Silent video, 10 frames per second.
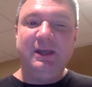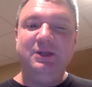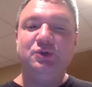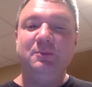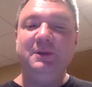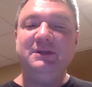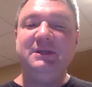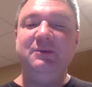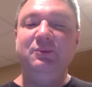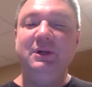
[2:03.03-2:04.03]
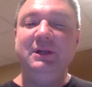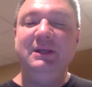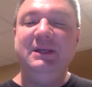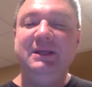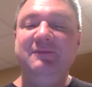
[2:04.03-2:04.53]
can Trubisky
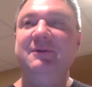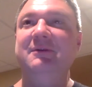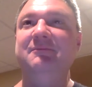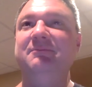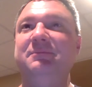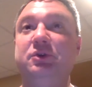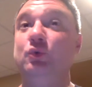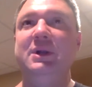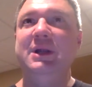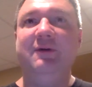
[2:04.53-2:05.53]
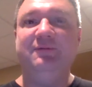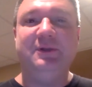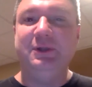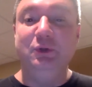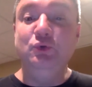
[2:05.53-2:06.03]
really even do enough
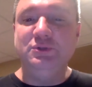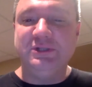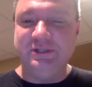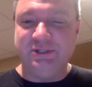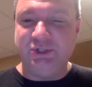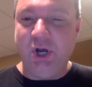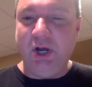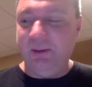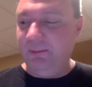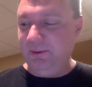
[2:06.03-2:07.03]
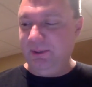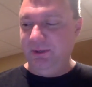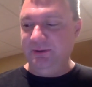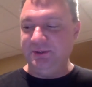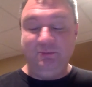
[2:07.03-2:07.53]
to lose his job? You
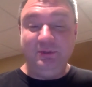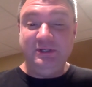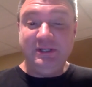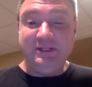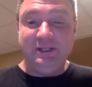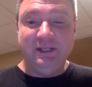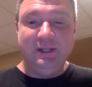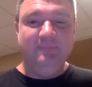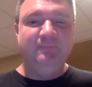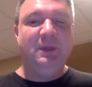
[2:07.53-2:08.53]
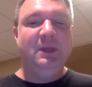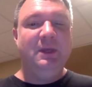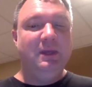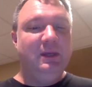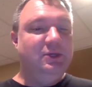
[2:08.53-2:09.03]
know, there's no preseason.
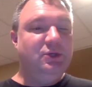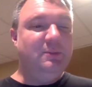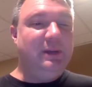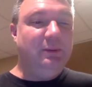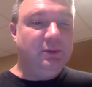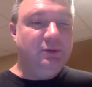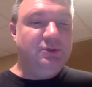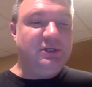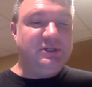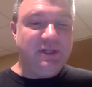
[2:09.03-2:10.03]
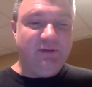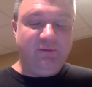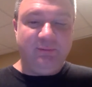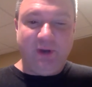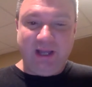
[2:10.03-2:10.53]
He should be able to do just enough
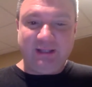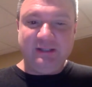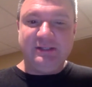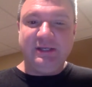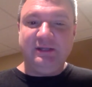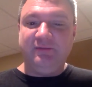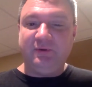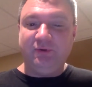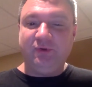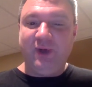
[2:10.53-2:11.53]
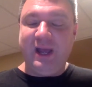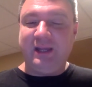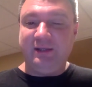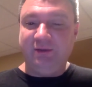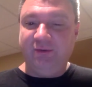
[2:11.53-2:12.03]
in practice to get the first
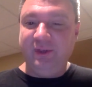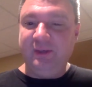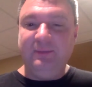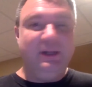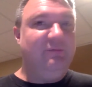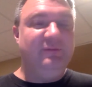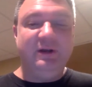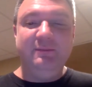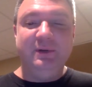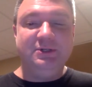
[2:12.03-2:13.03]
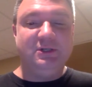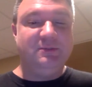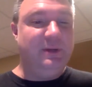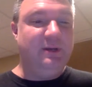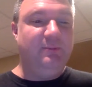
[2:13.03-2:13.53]
crack at this thing, but I very much
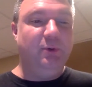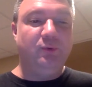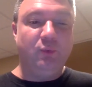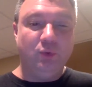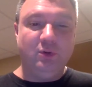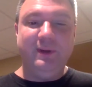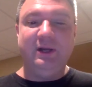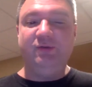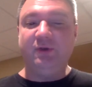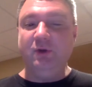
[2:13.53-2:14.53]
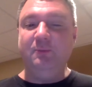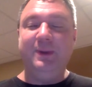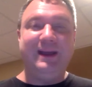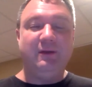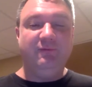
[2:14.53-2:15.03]
expect both quarterbacks to go
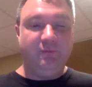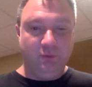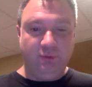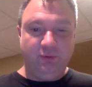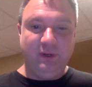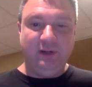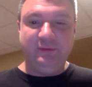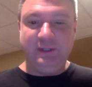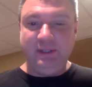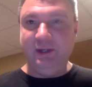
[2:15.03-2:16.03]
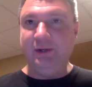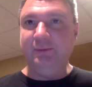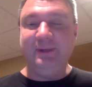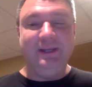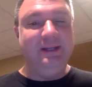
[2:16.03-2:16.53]
back and forth throughout the
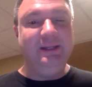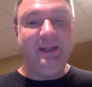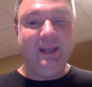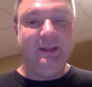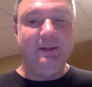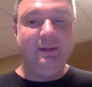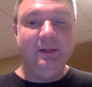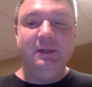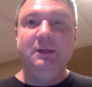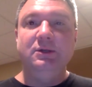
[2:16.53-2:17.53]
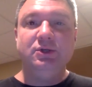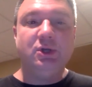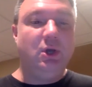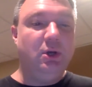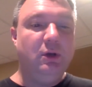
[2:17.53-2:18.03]
year. And in the end,
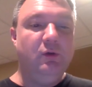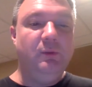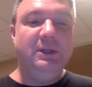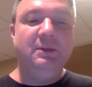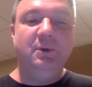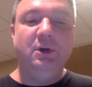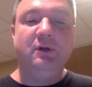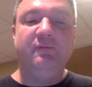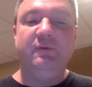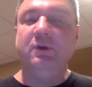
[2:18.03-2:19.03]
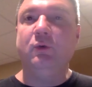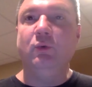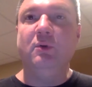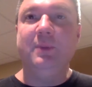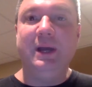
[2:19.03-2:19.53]
Chicago will be in the market for their
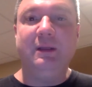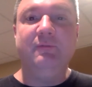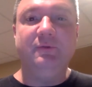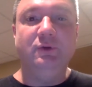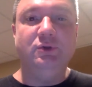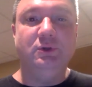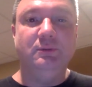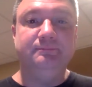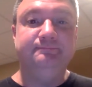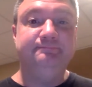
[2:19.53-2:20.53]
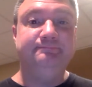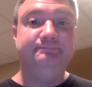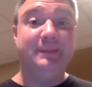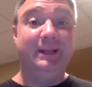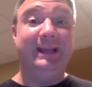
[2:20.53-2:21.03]
quarterback of the future
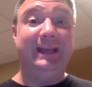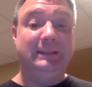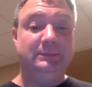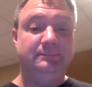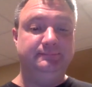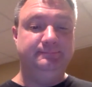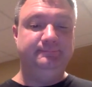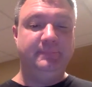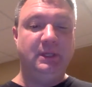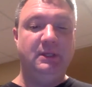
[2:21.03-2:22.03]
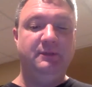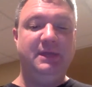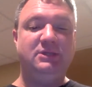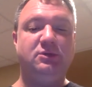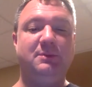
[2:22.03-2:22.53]
again.
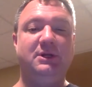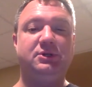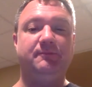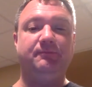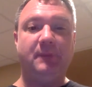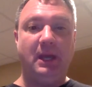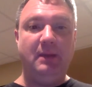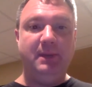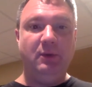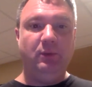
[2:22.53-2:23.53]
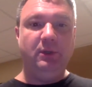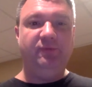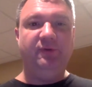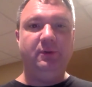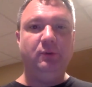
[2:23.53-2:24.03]
Thanks so much. I am Matt
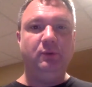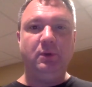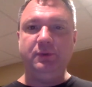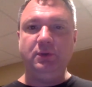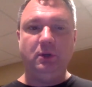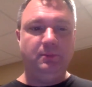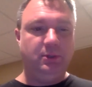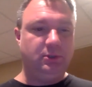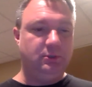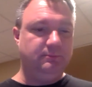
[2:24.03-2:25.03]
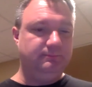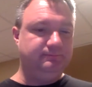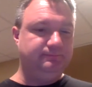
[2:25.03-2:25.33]
Williamson with Yardbarker.